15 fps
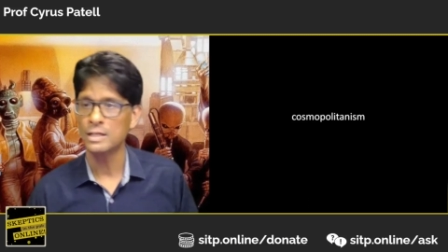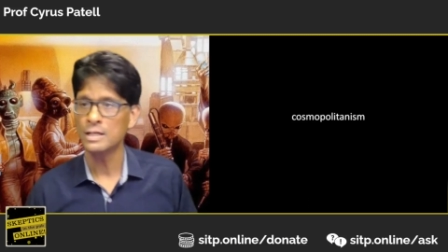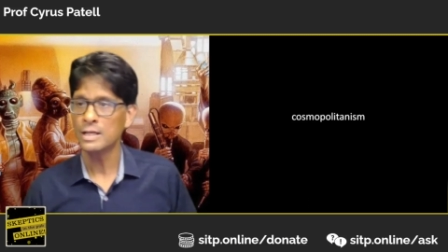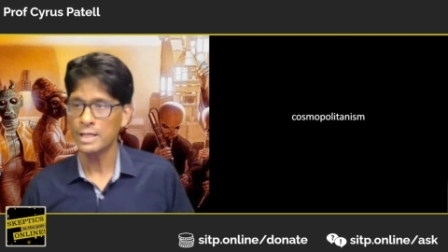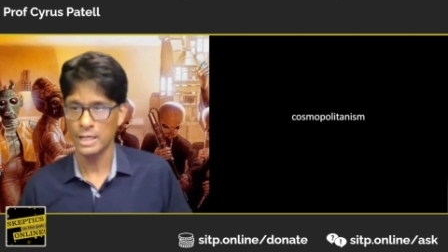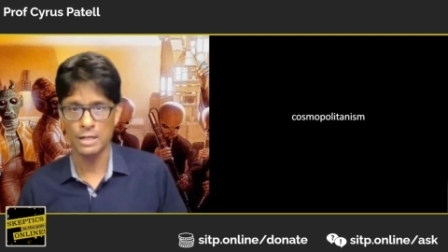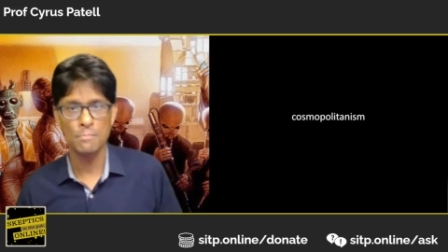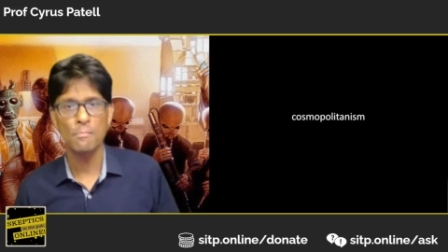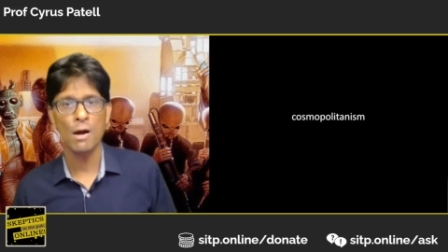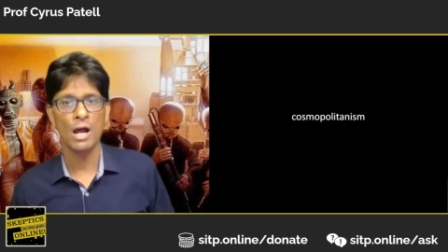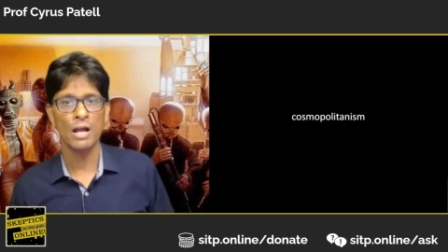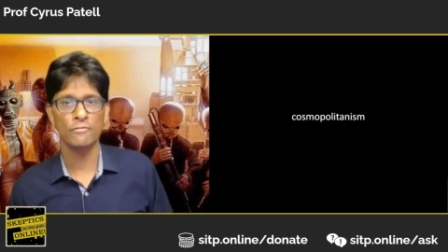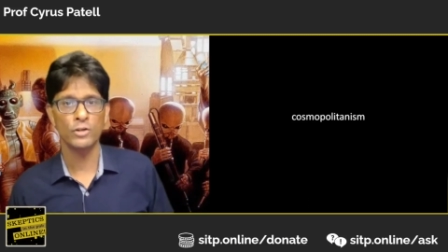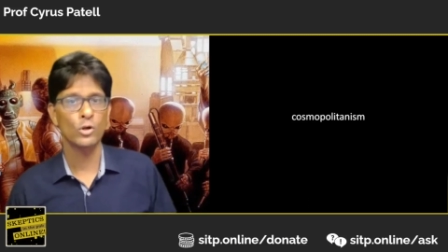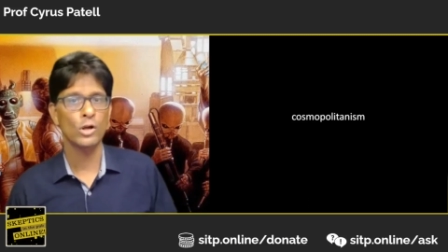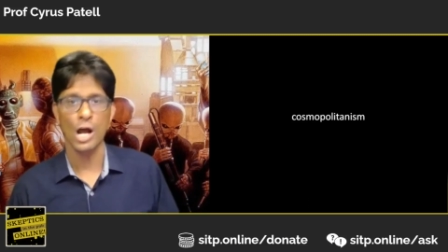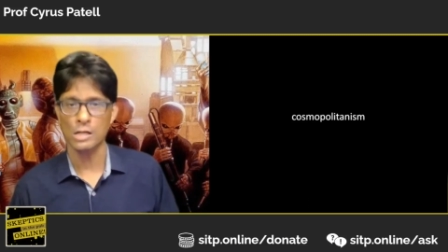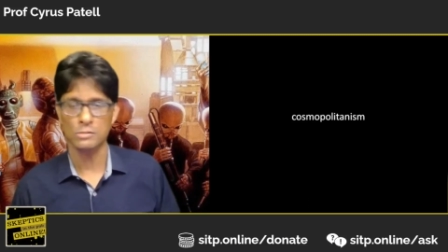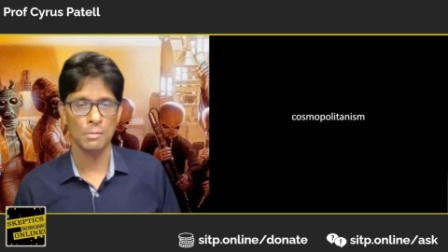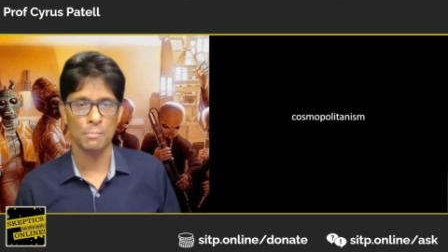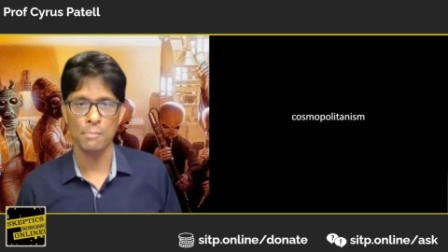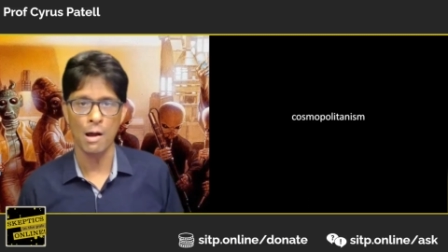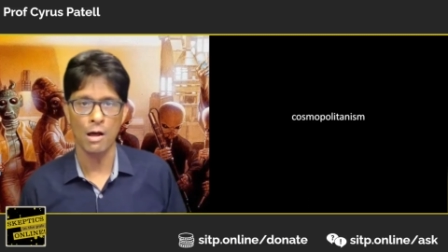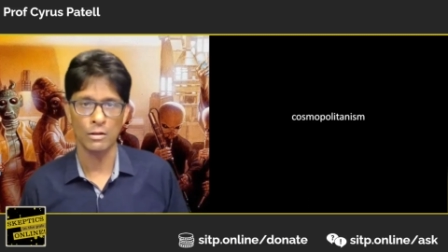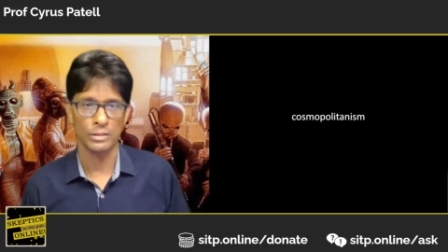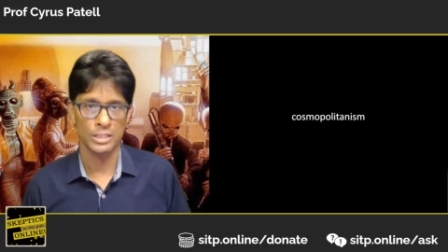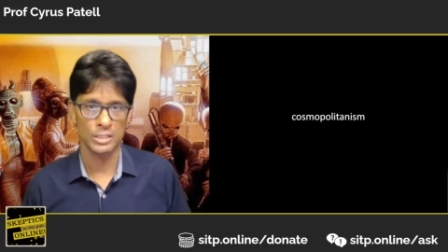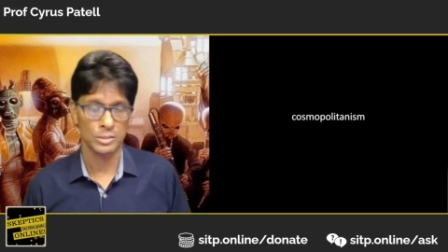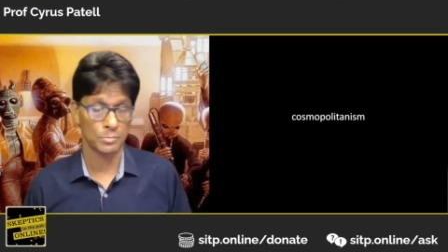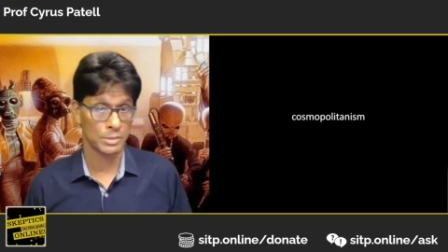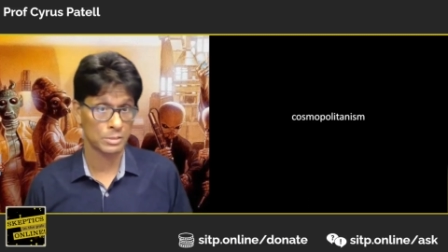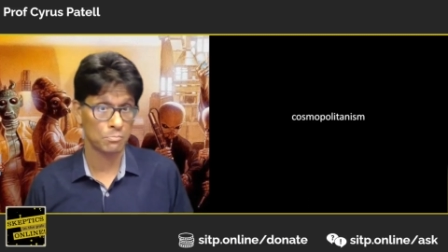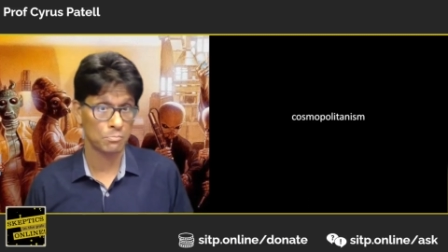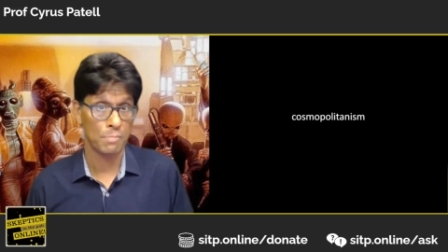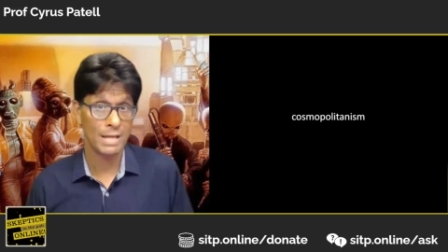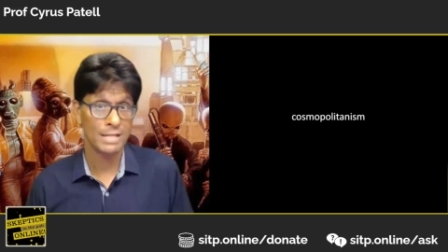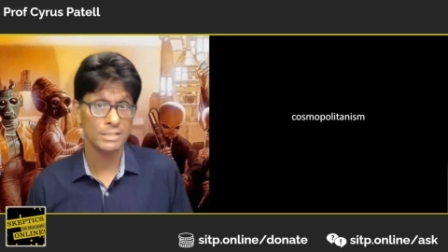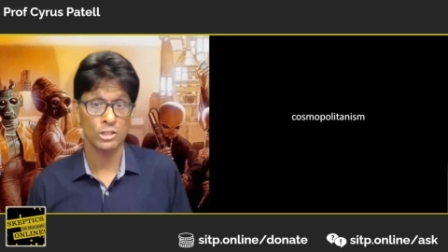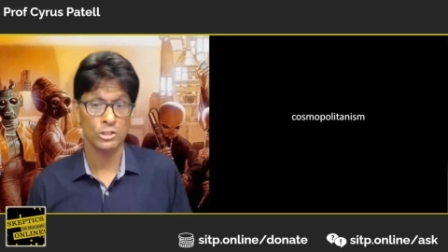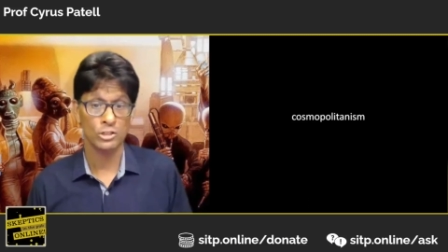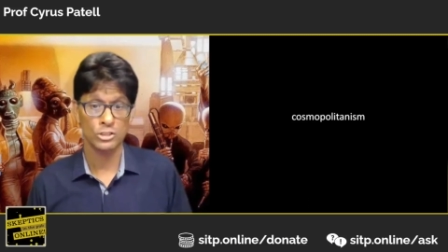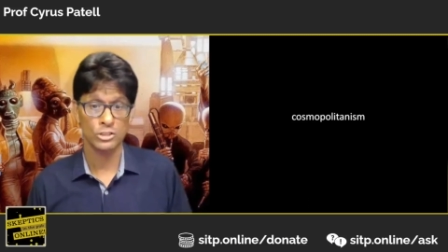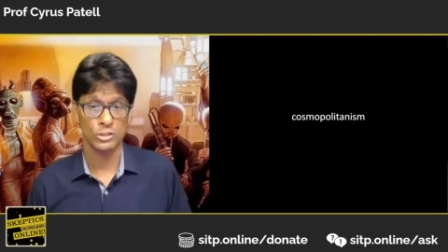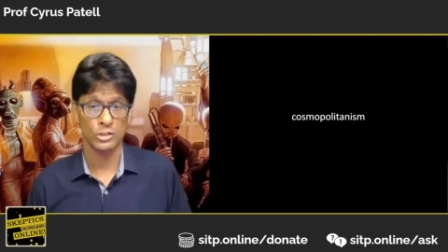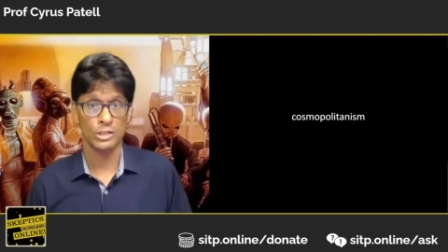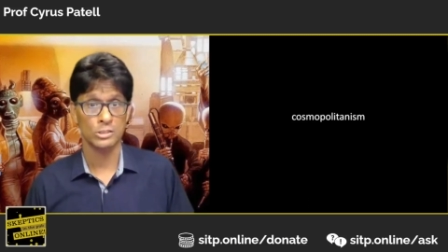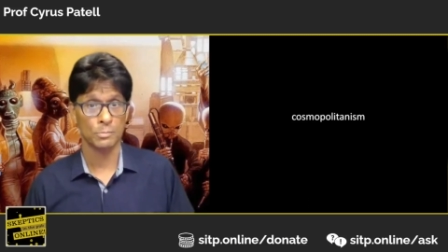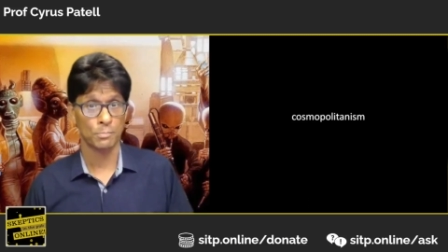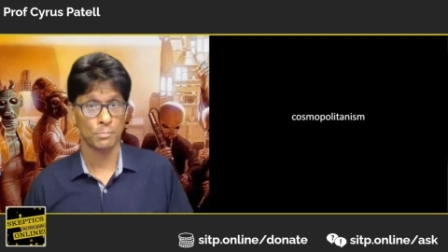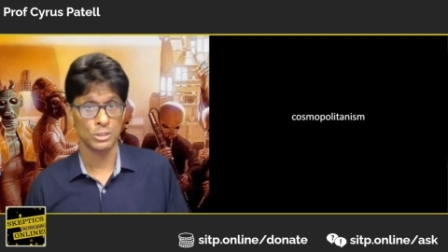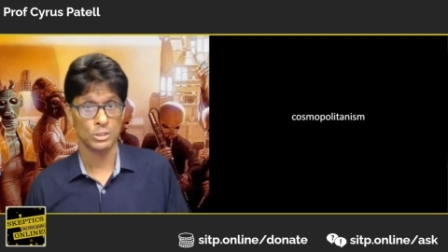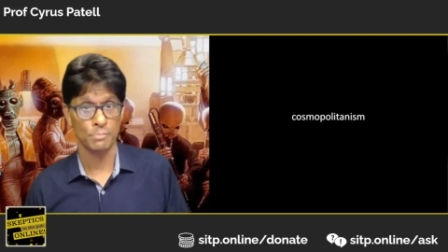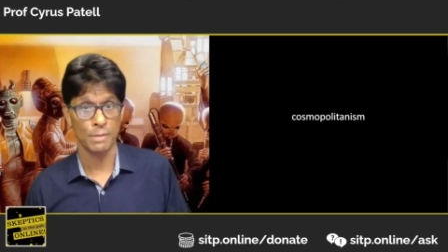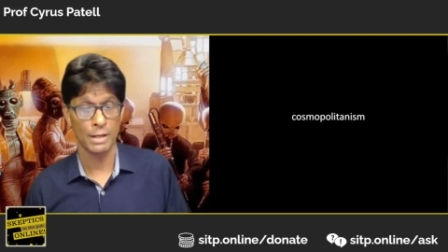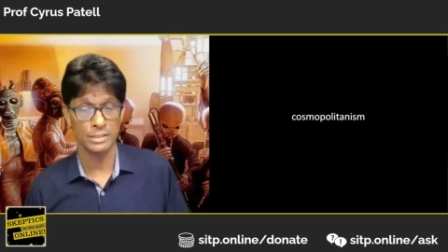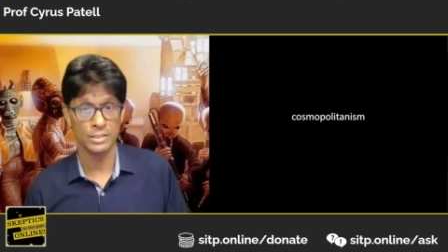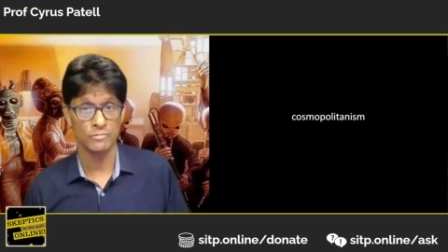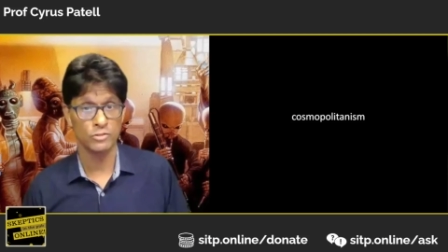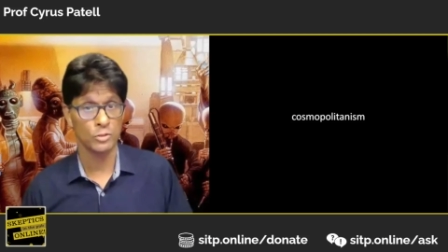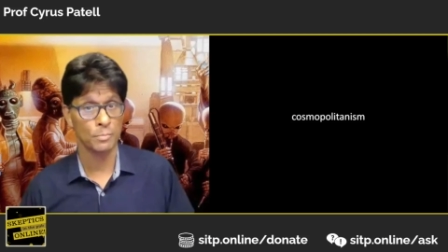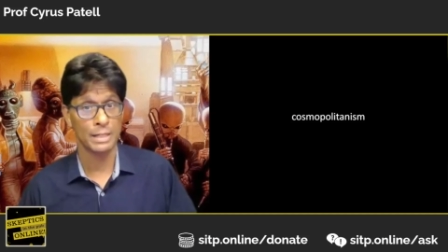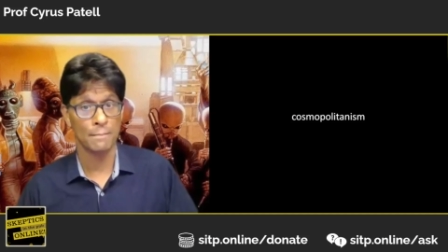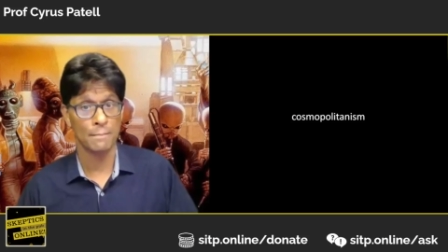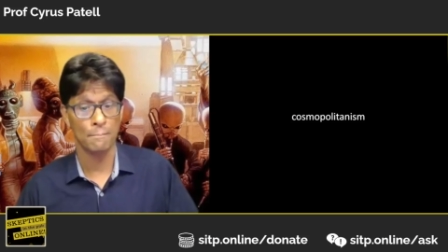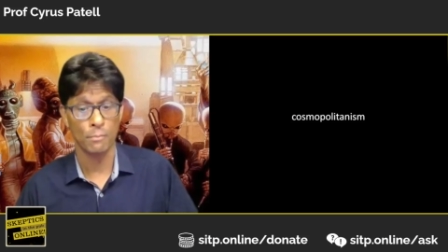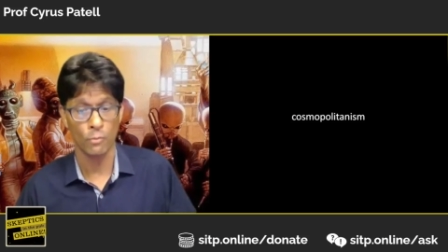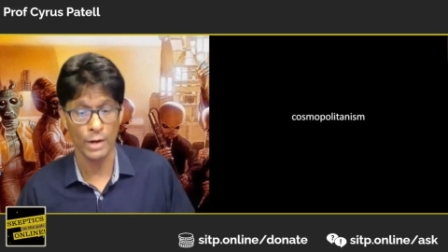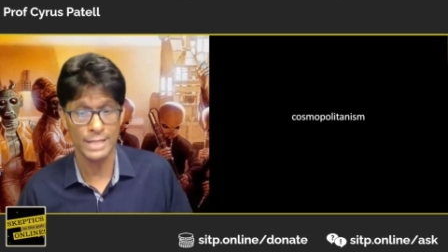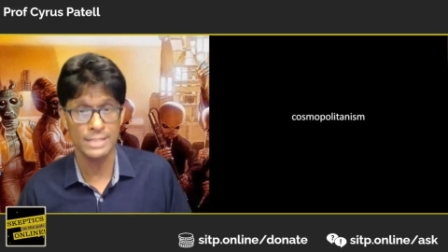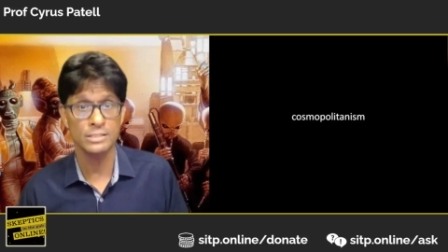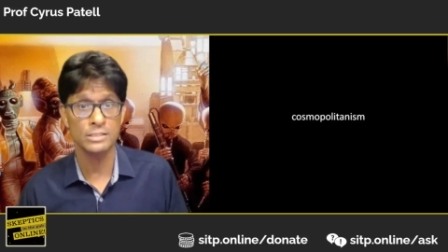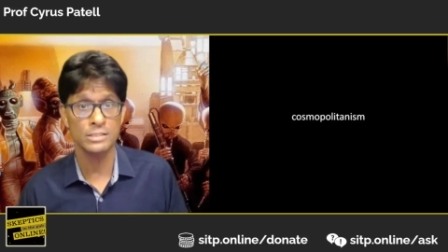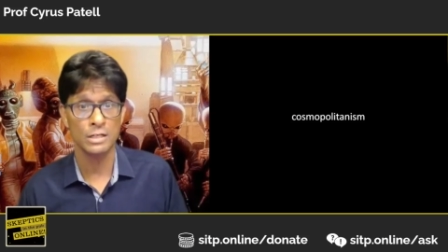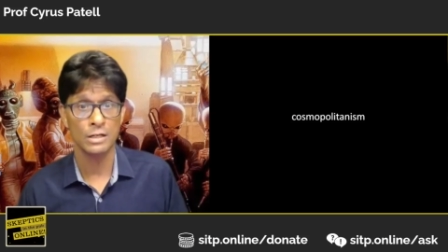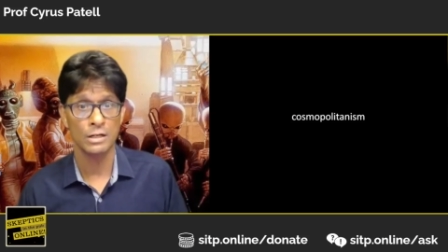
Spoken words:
In my view, cosmopolitanism is best understood as a perspective to be embraced